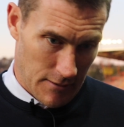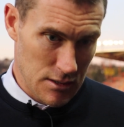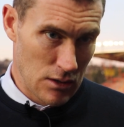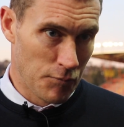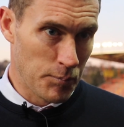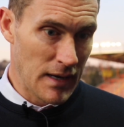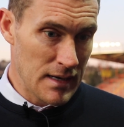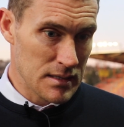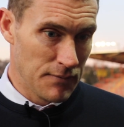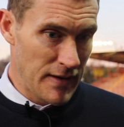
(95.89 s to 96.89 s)
There's enough
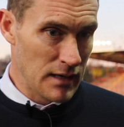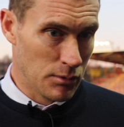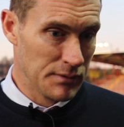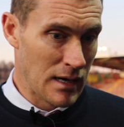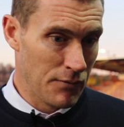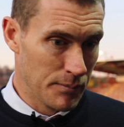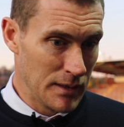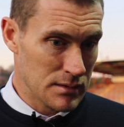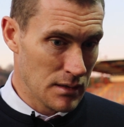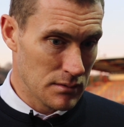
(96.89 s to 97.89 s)
players available now for
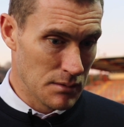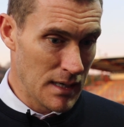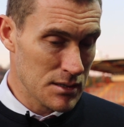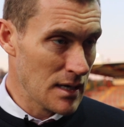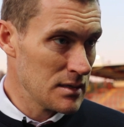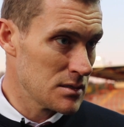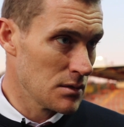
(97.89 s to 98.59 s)
me to make changes.